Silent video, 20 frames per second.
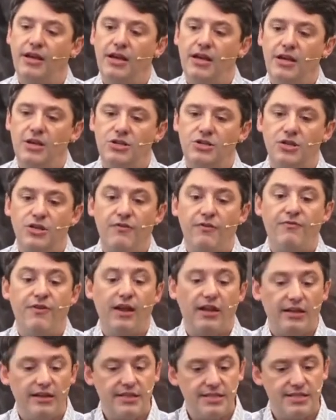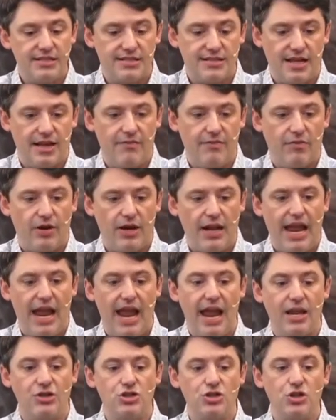she fell into slavery
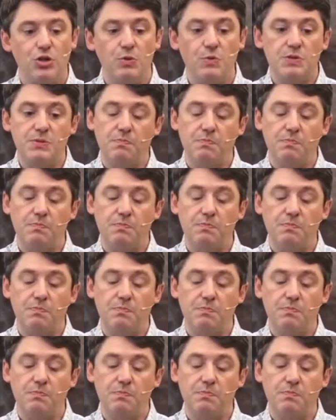and she was